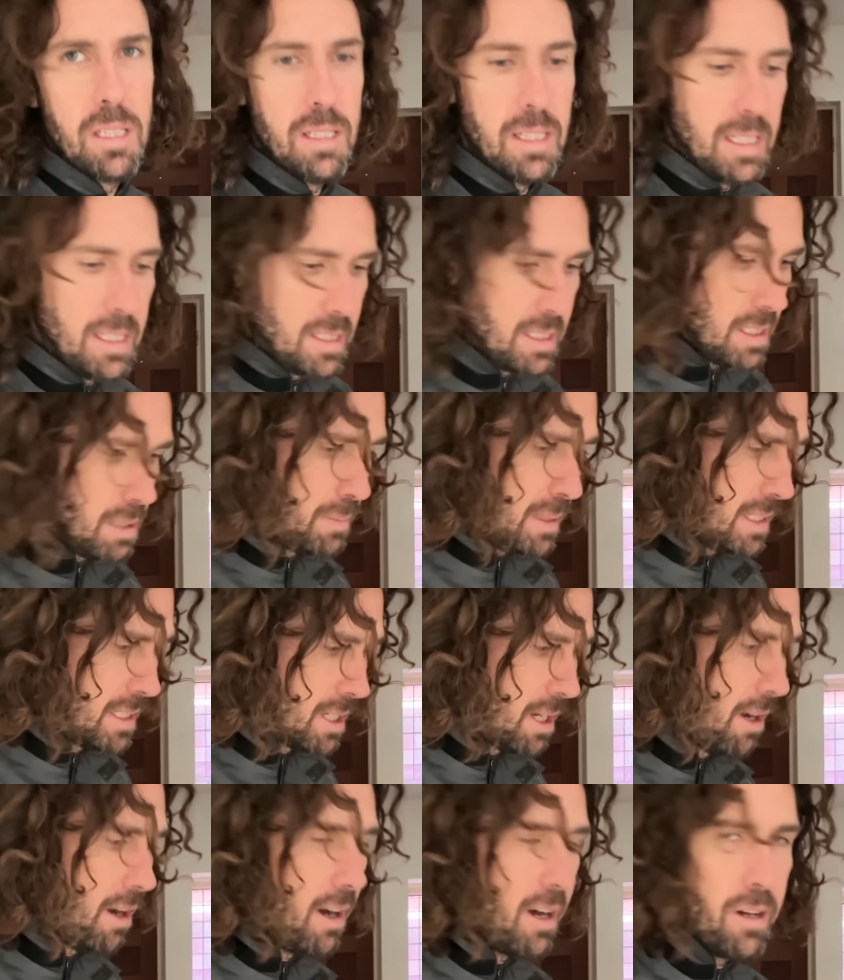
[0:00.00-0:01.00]
it needs to be
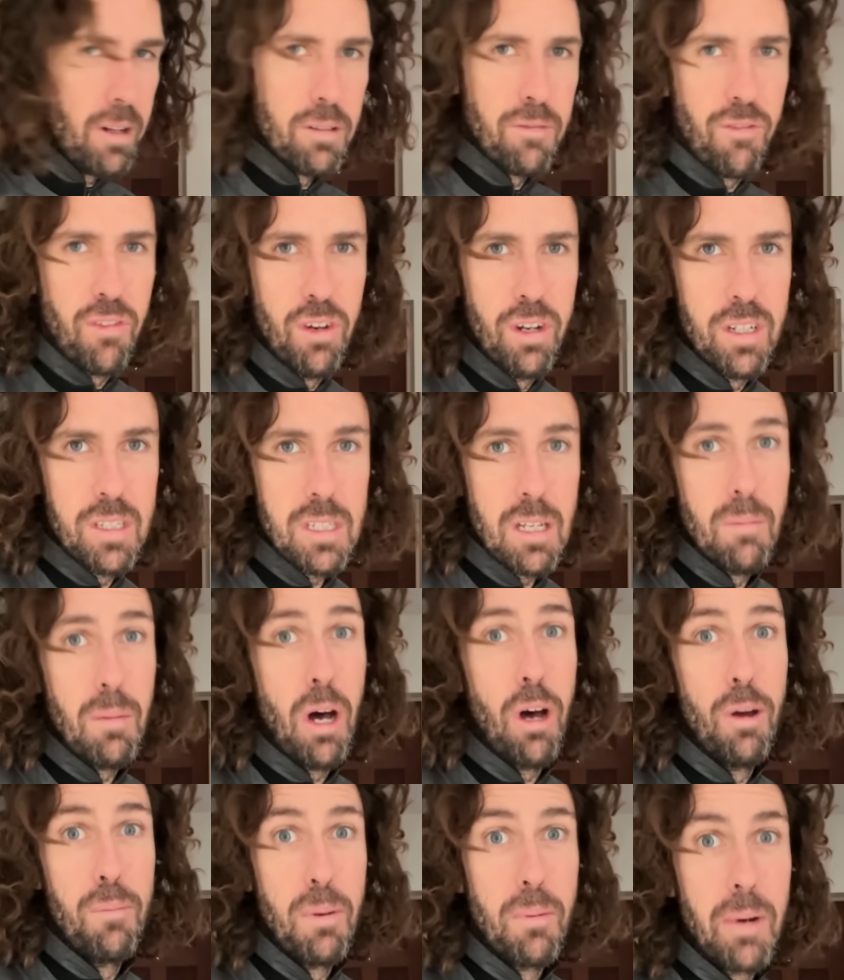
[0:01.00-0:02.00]
tiled first. So
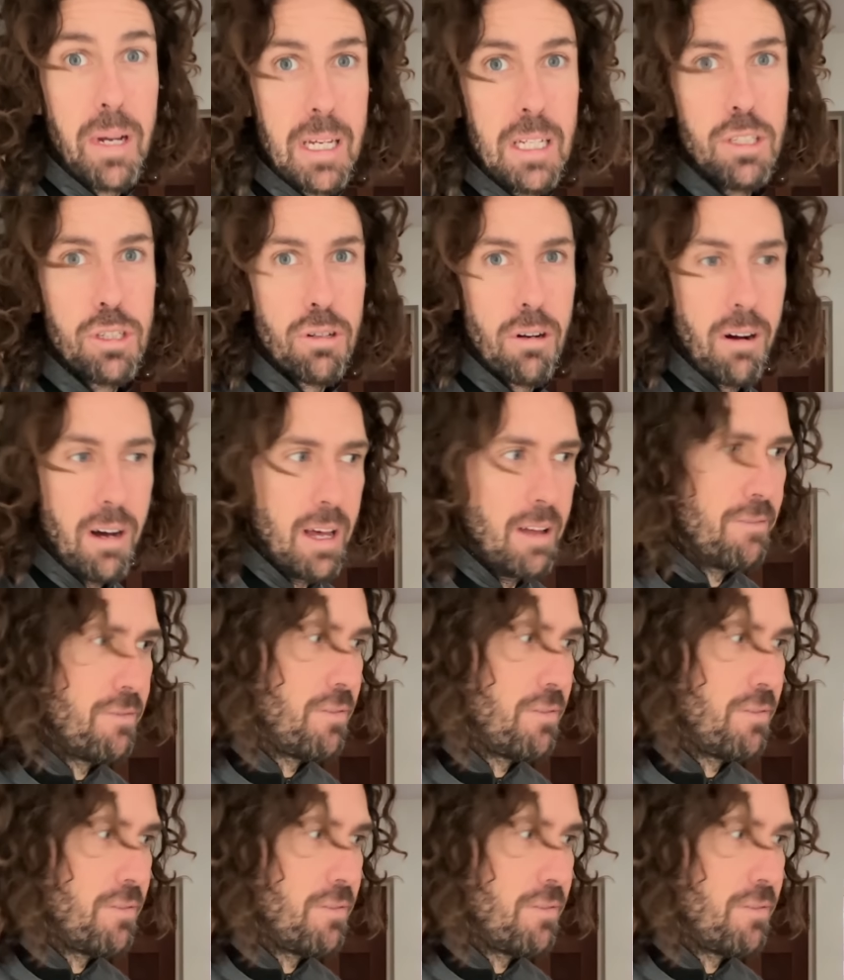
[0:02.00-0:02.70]
I'm hoping we can dry it